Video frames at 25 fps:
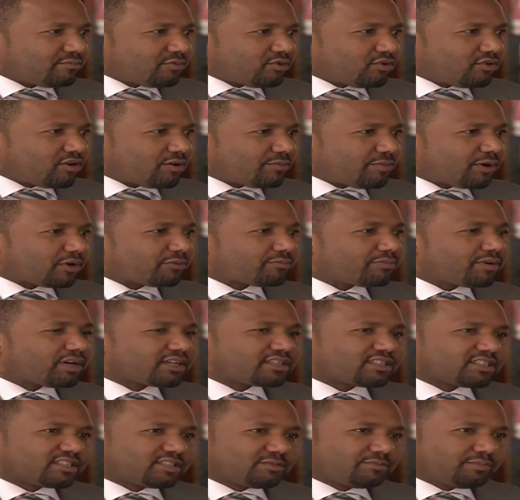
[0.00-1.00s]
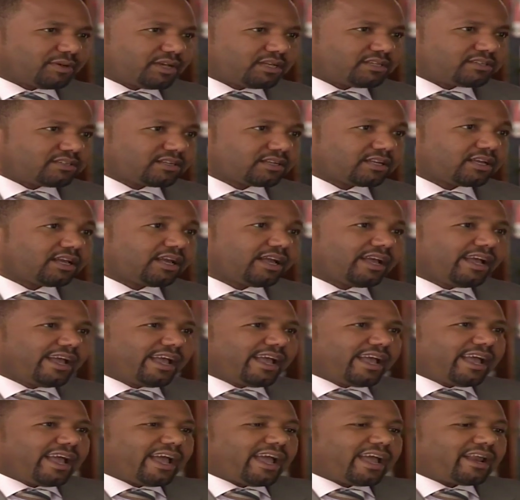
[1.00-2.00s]
more about participating
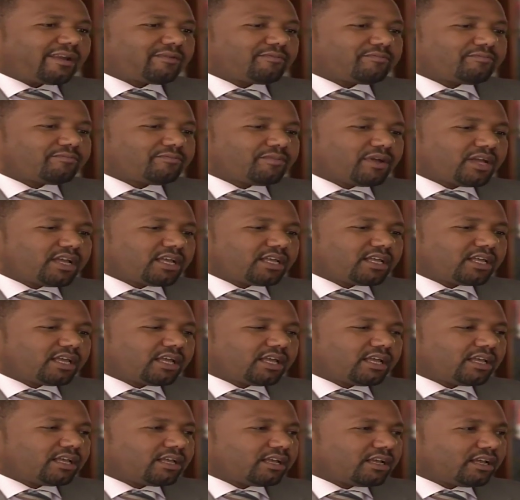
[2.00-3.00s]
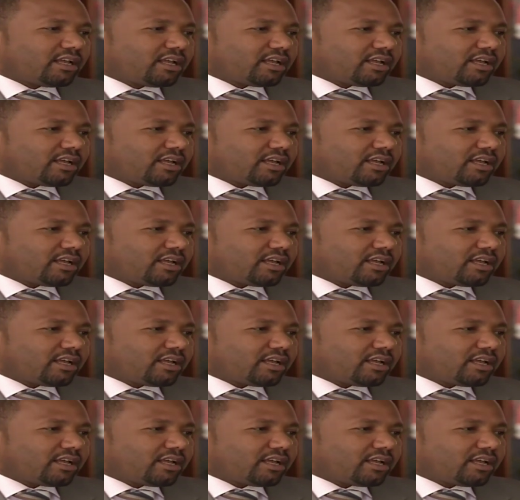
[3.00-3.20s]
and making